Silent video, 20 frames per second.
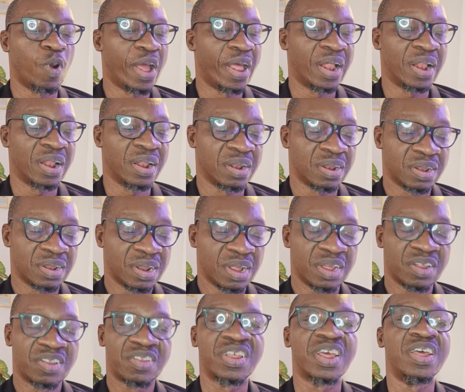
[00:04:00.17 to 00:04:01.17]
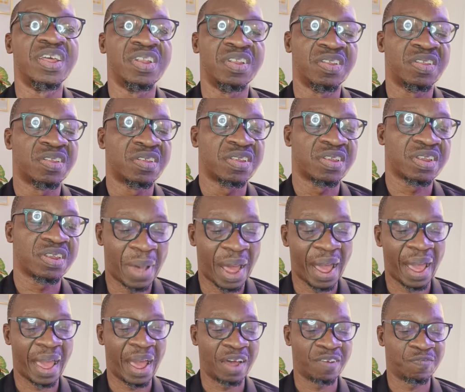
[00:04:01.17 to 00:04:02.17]
well since
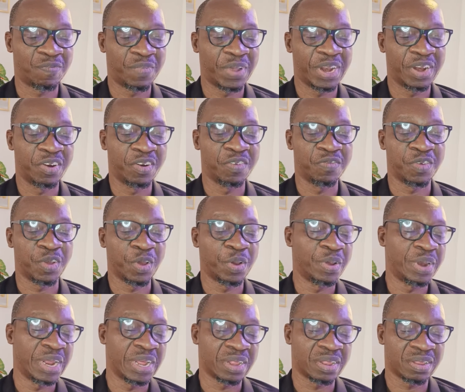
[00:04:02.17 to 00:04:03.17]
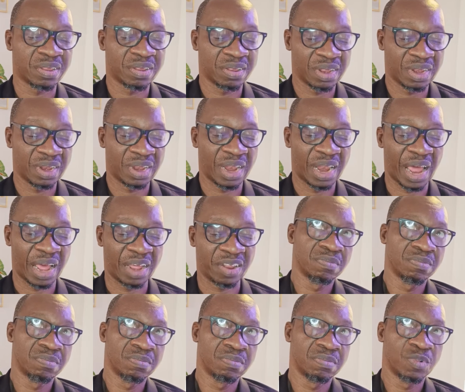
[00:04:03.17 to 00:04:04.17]
I have been reviewing it in the last
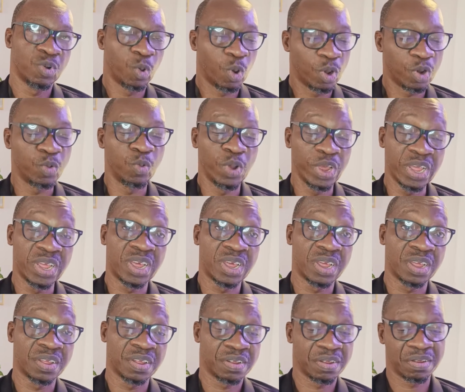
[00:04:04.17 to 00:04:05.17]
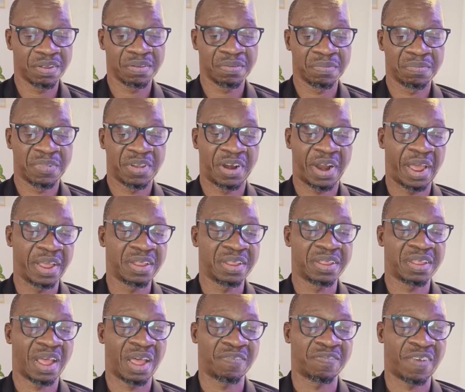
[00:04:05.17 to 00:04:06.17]
1 week, right?
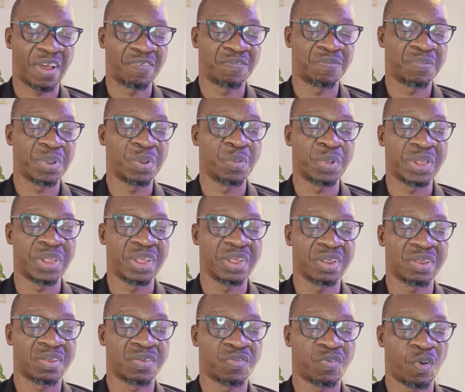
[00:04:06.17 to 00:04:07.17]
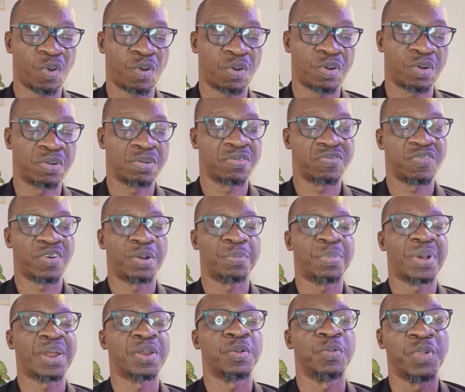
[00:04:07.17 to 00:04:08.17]
I've been with this for
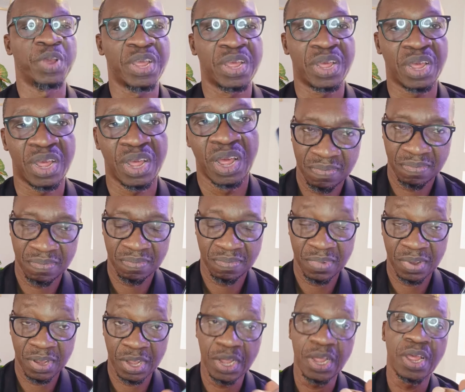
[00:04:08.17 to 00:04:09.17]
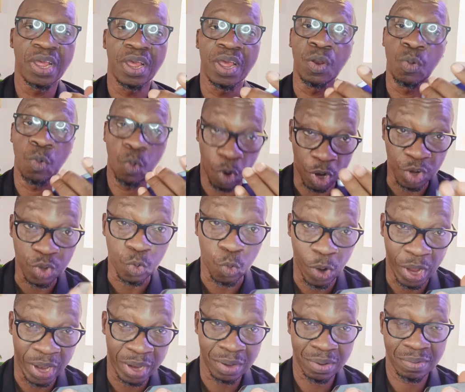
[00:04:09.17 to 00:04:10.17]
about a week. It works
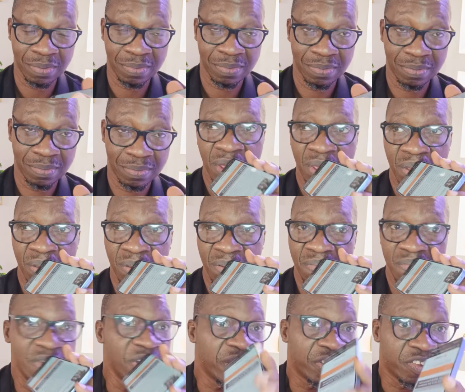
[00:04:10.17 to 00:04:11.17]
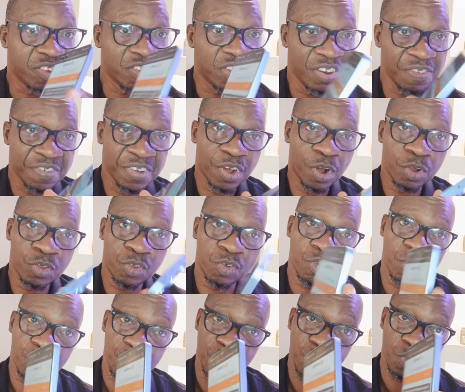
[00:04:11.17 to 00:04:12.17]
well. It's difficult to
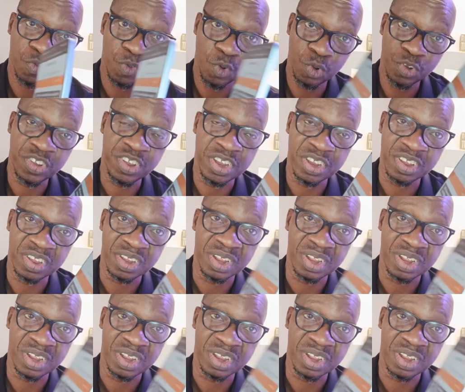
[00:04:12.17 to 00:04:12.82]
review phones these